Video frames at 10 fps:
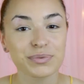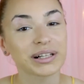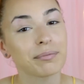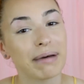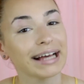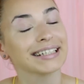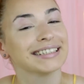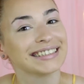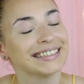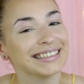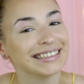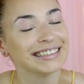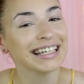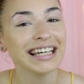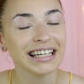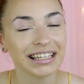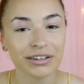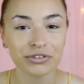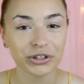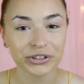welcome back.
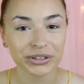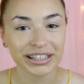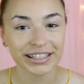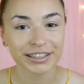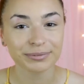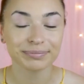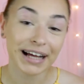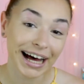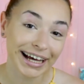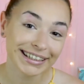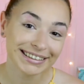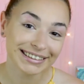If you're new here, hi.